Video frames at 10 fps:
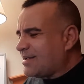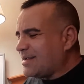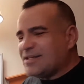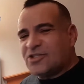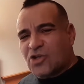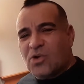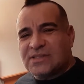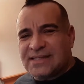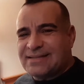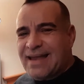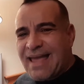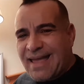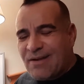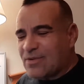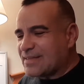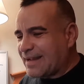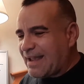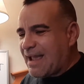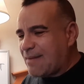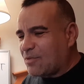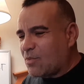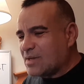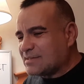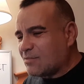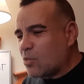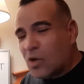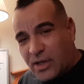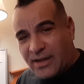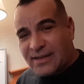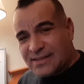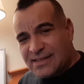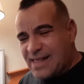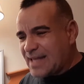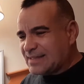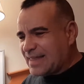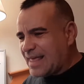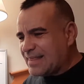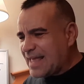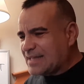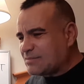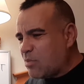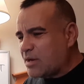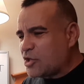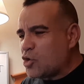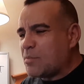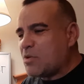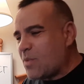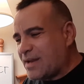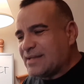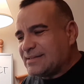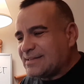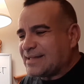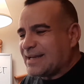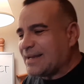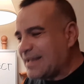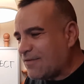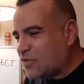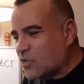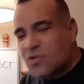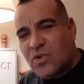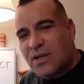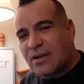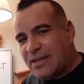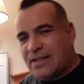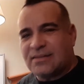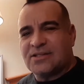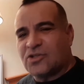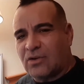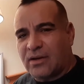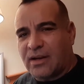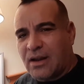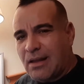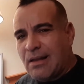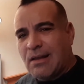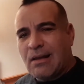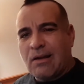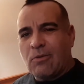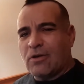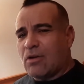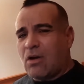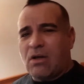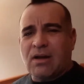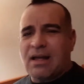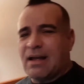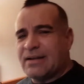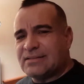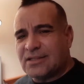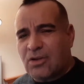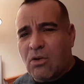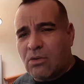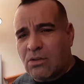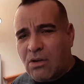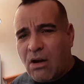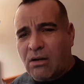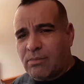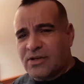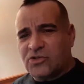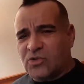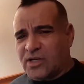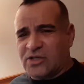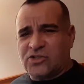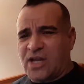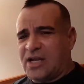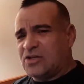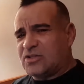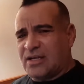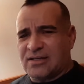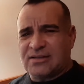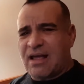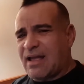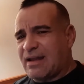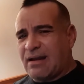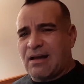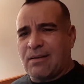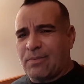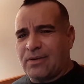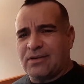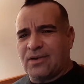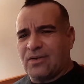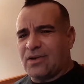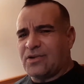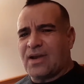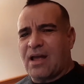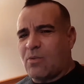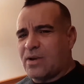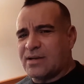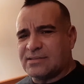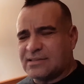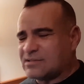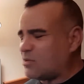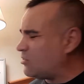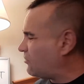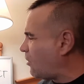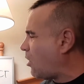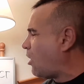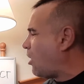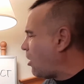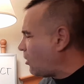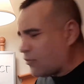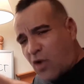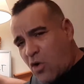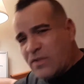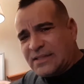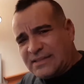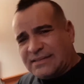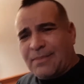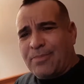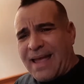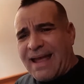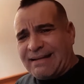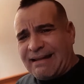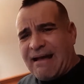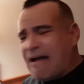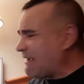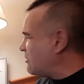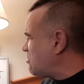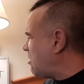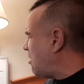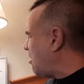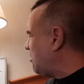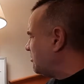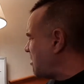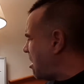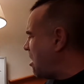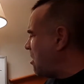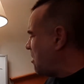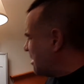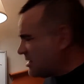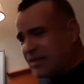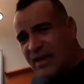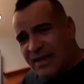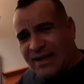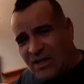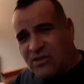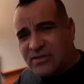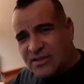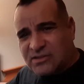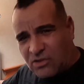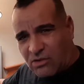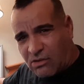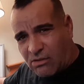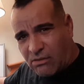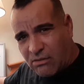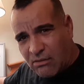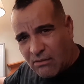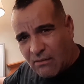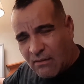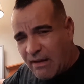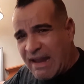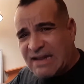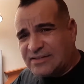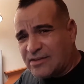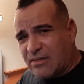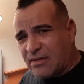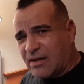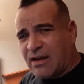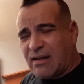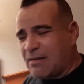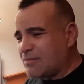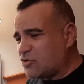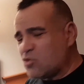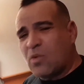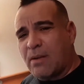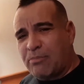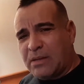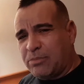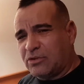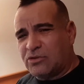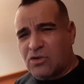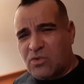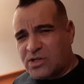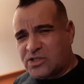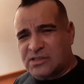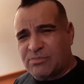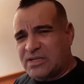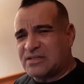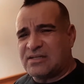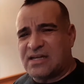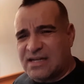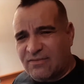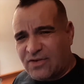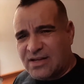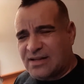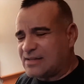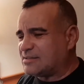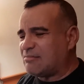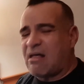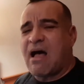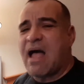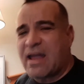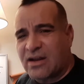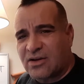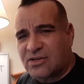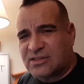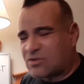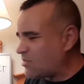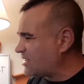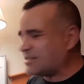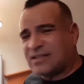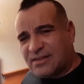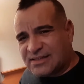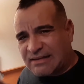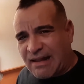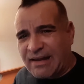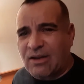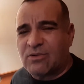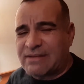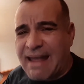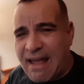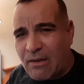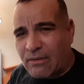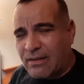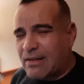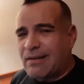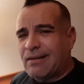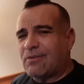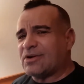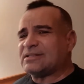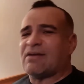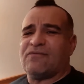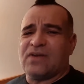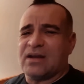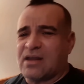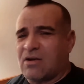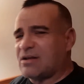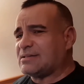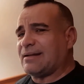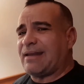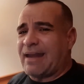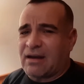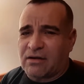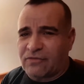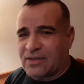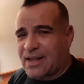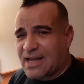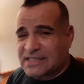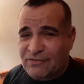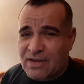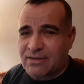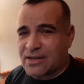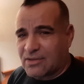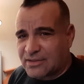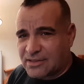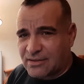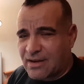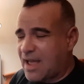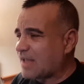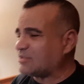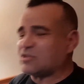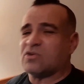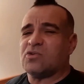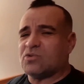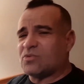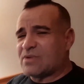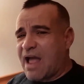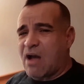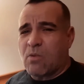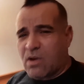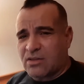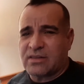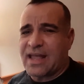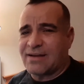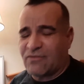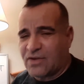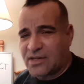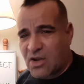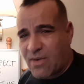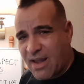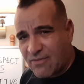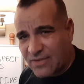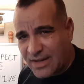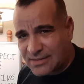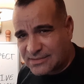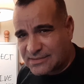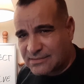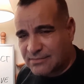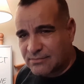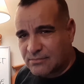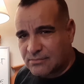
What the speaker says: He chose a day when the camera wasn't working. See, that's what human witnesses can give you. You can lead the jury with all kinds of total garbage. You can change it and tie it up, and you got witnesses who all know this is a bad guy, who all know that he killed this girl, and so they're gonna do what people do, which is be devious liars who want to see this guy go down. Whereas a video doesn't care if the guy's found guilty or not. So you do not want that video evidence.